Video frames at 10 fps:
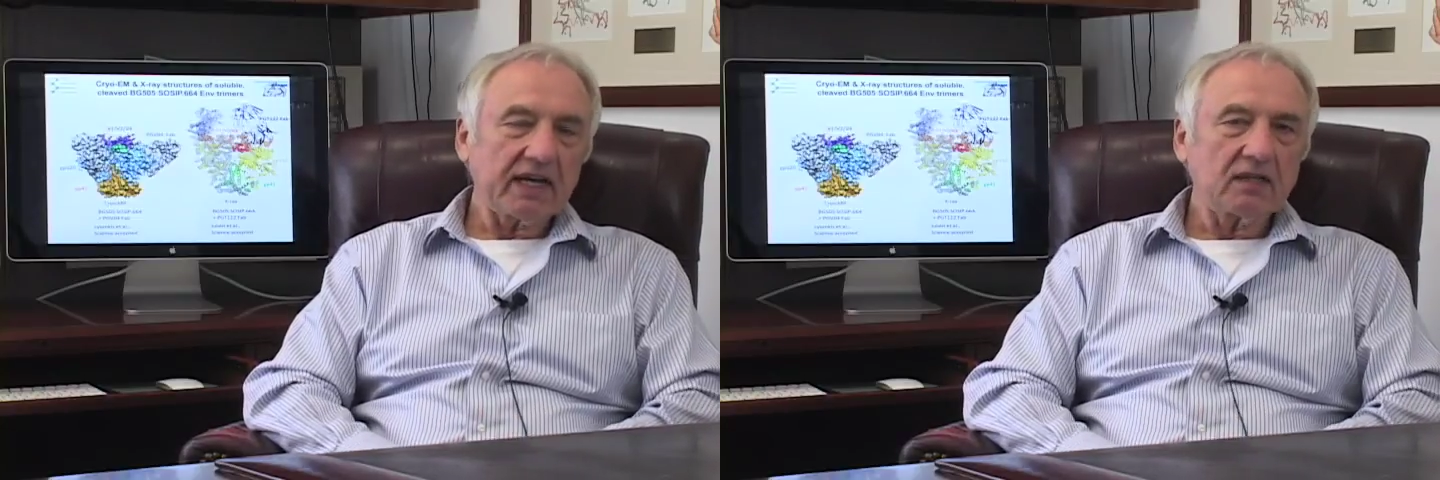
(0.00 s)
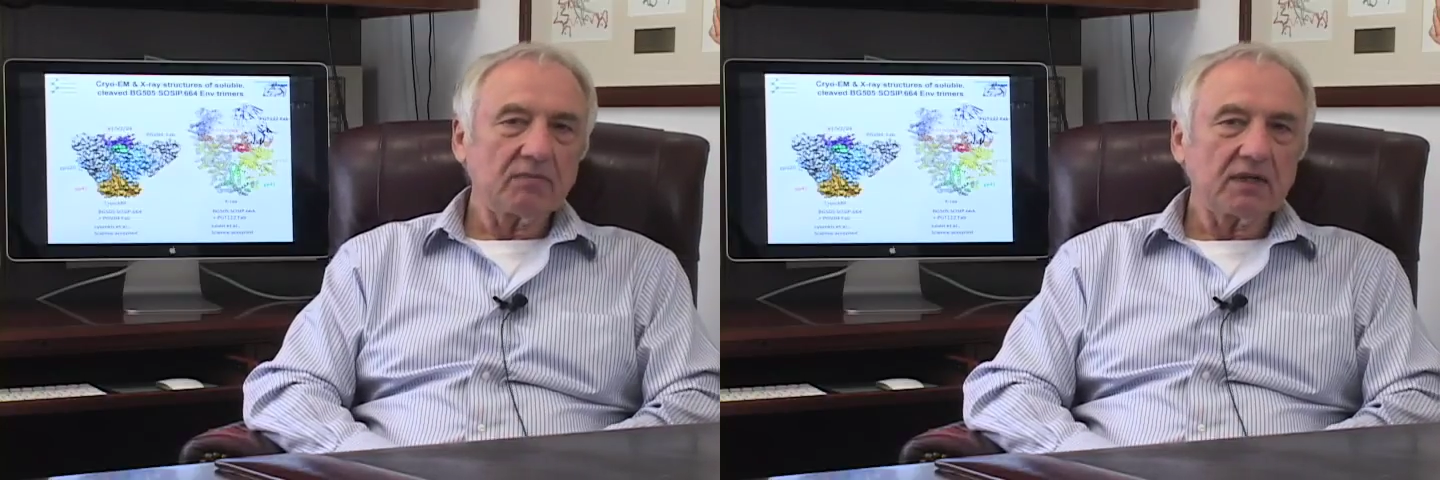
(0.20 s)

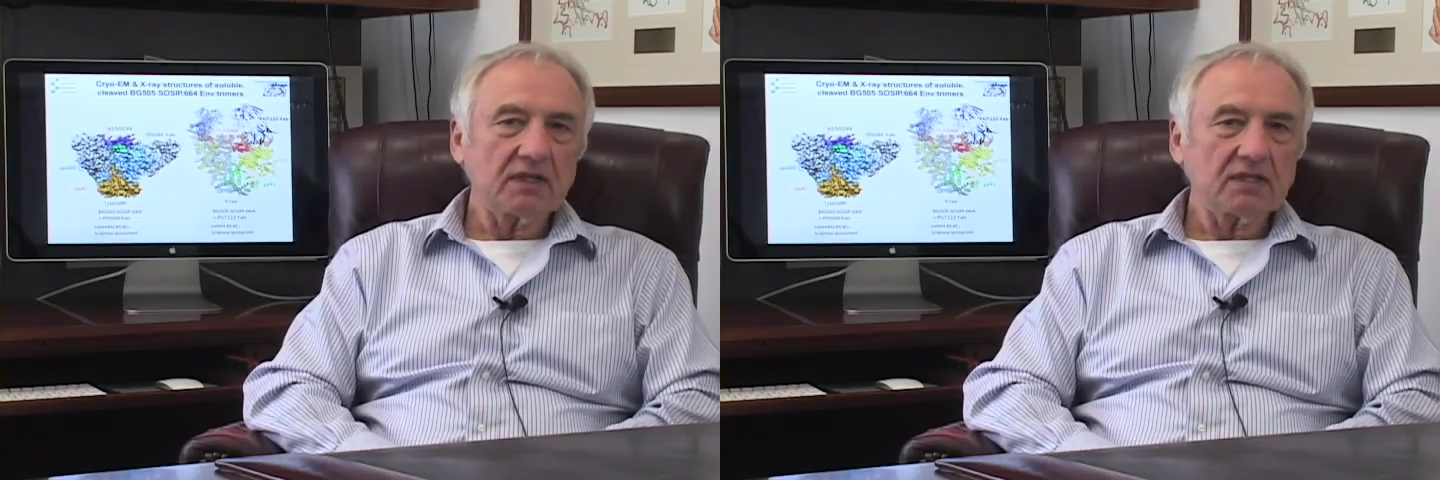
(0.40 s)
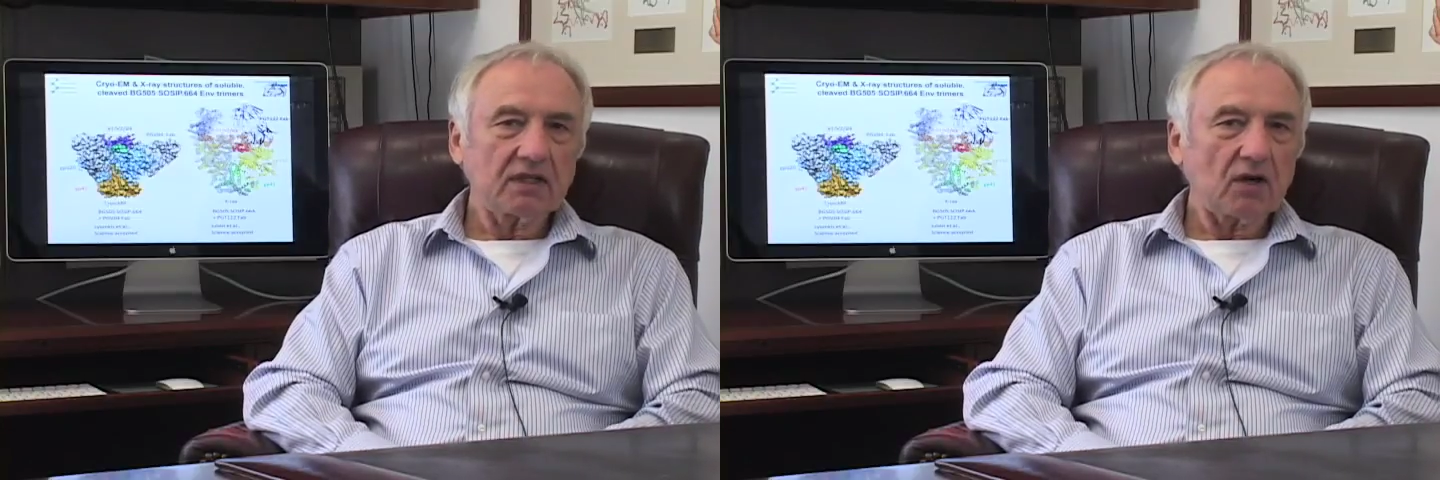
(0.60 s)

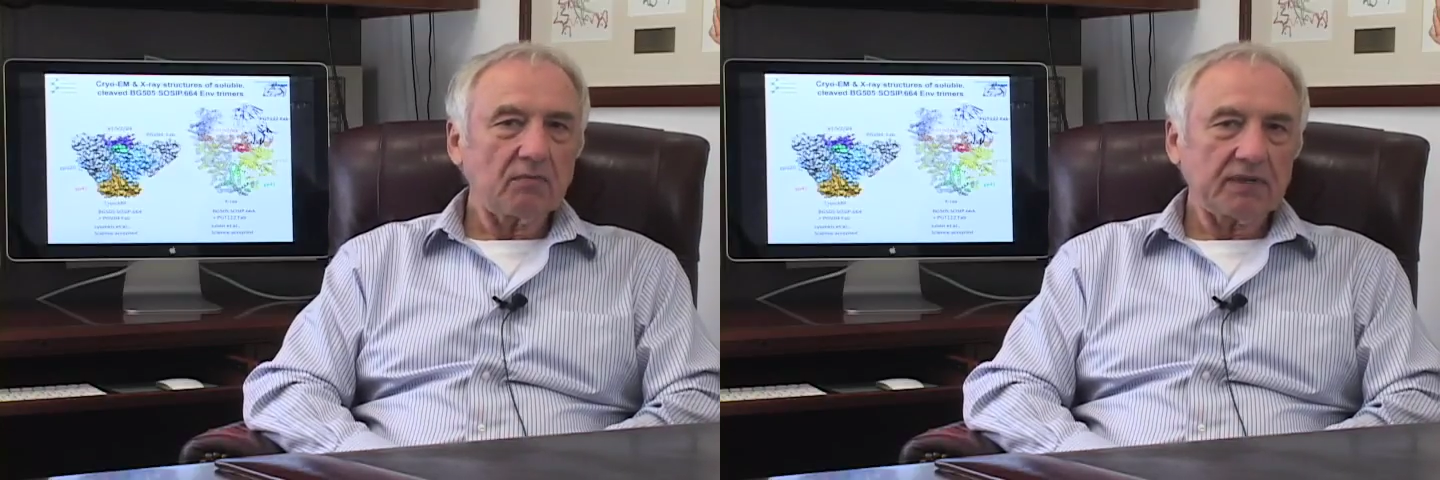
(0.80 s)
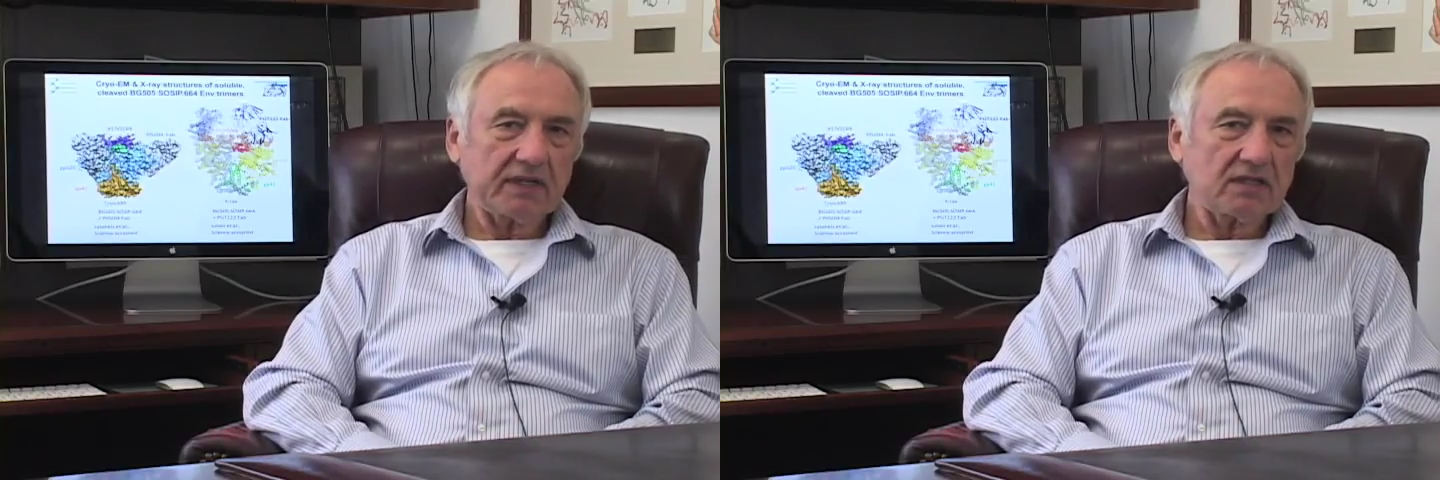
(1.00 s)
antibodies and
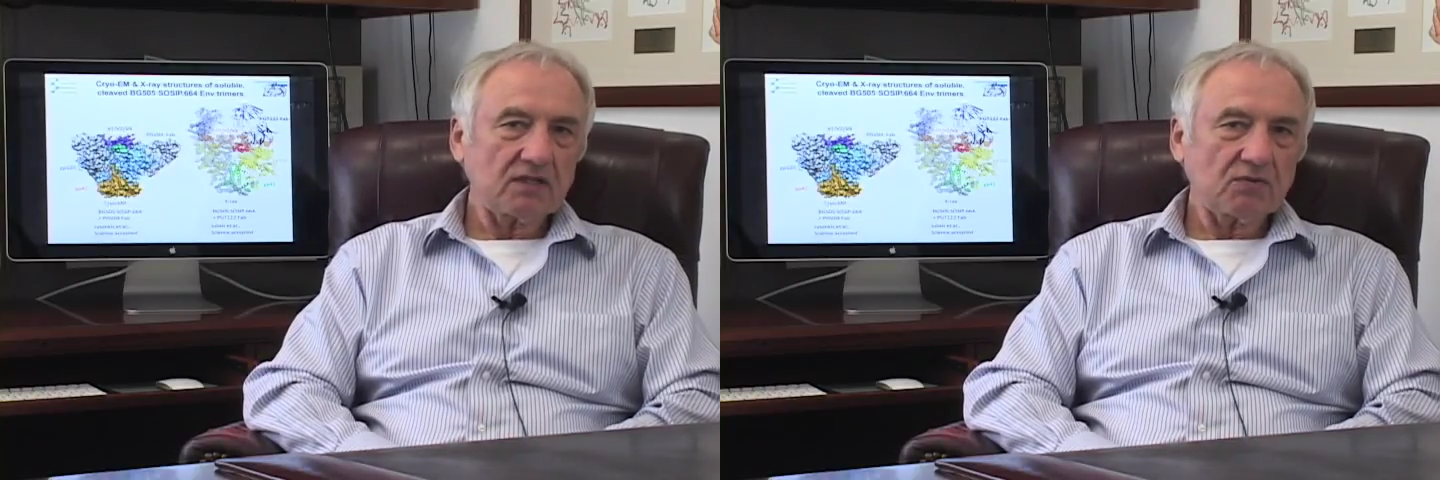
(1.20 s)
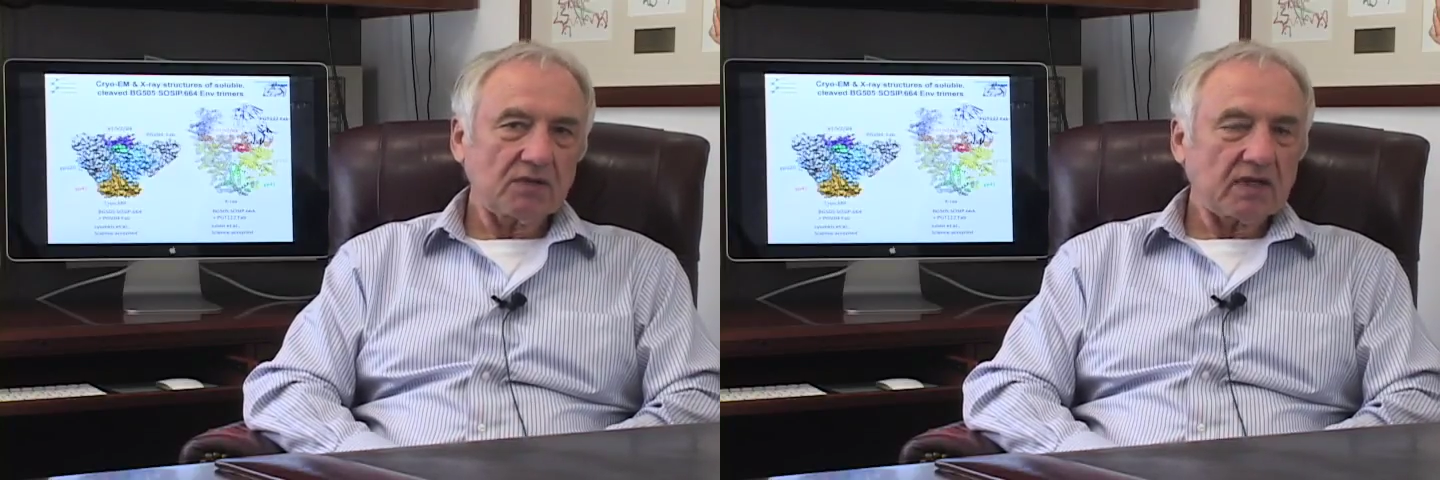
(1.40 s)

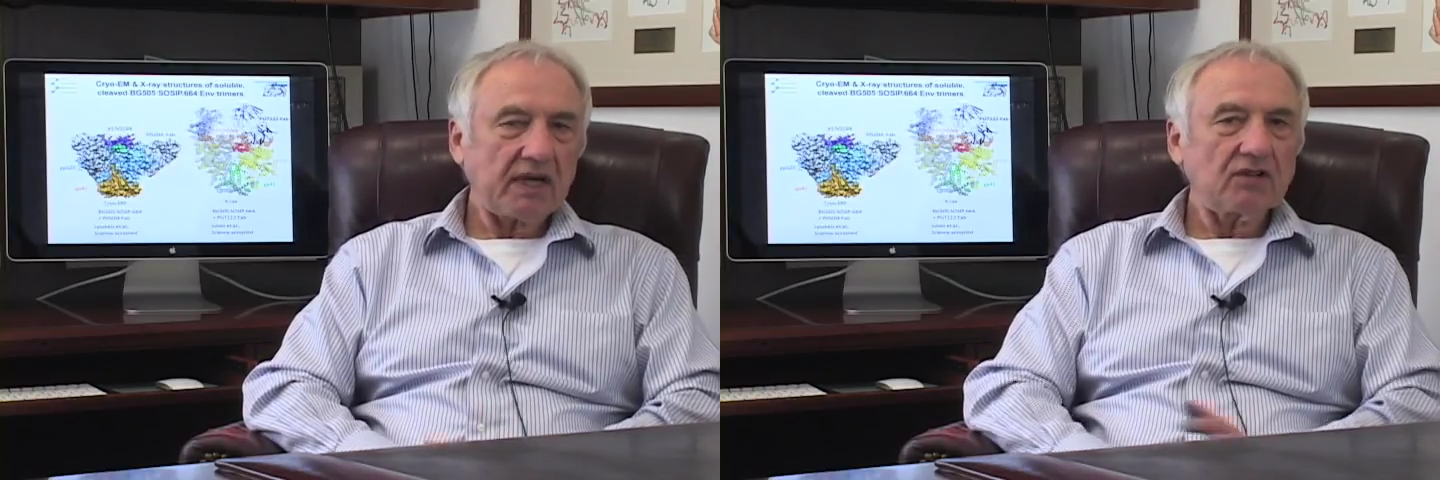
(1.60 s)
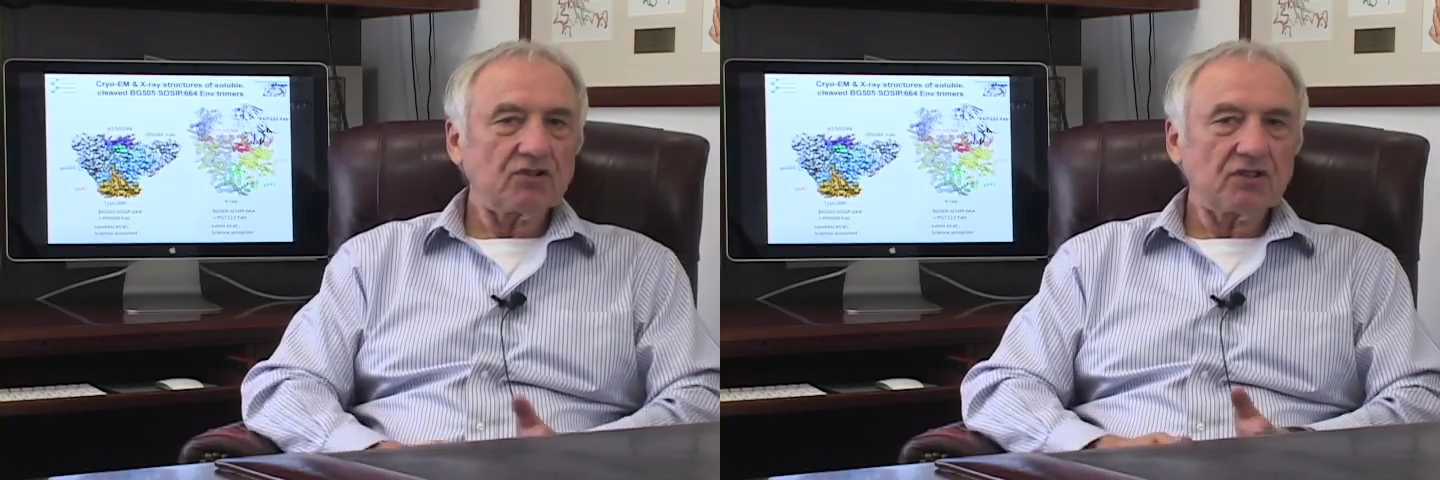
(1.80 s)
complexes with
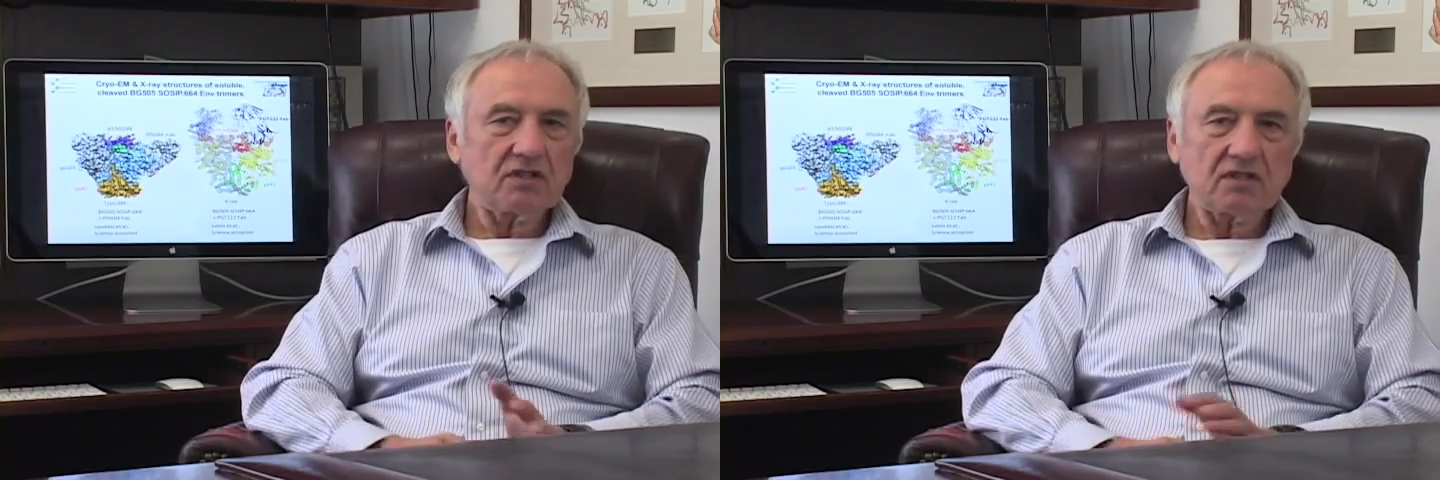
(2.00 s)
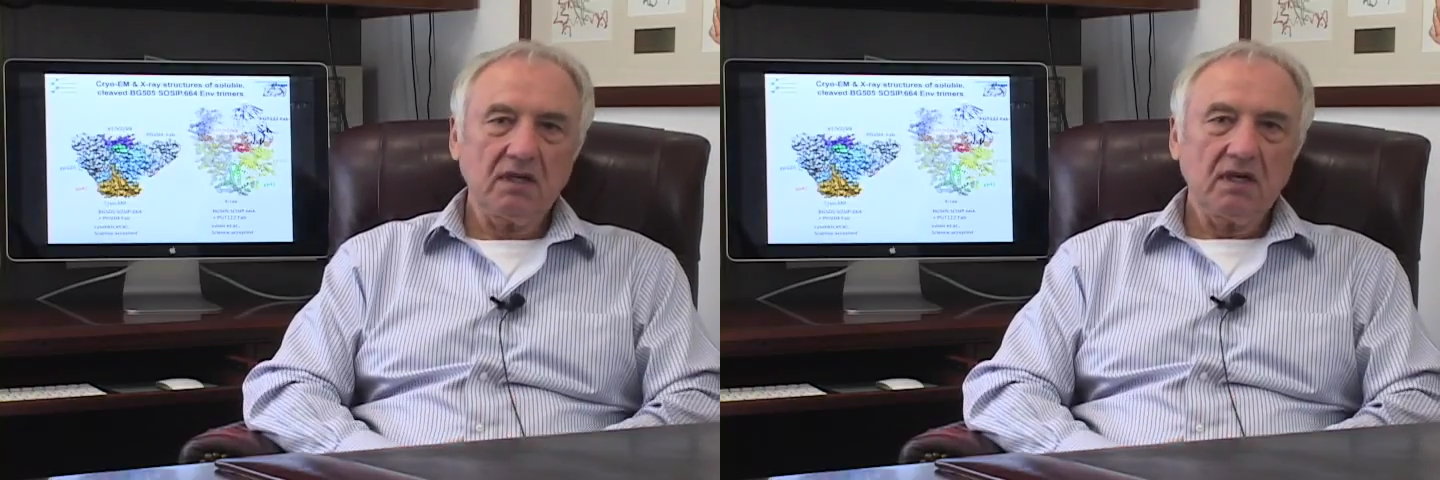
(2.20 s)
antigens,